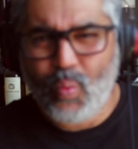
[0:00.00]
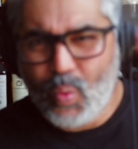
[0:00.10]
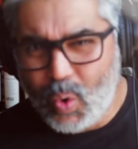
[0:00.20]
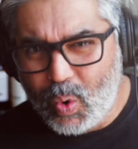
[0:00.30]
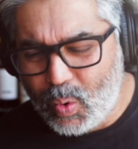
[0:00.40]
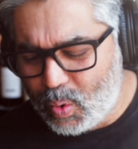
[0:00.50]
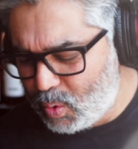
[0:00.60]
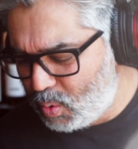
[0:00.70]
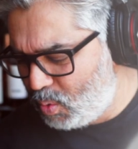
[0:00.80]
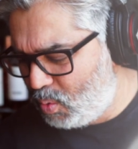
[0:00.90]

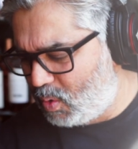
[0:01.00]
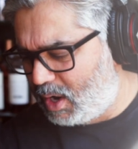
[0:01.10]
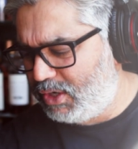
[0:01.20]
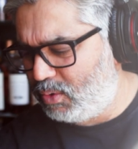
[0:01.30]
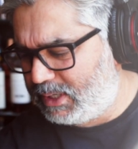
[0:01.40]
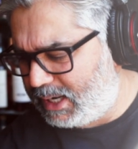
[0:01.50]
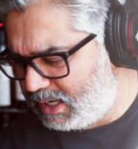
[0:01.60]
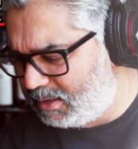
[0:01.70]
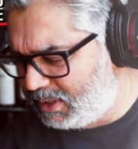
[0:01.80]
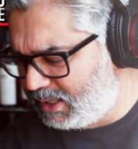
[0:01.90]
Woo! Are you
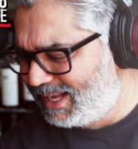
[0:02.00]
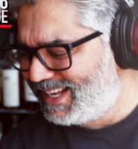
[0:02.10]
kidding me?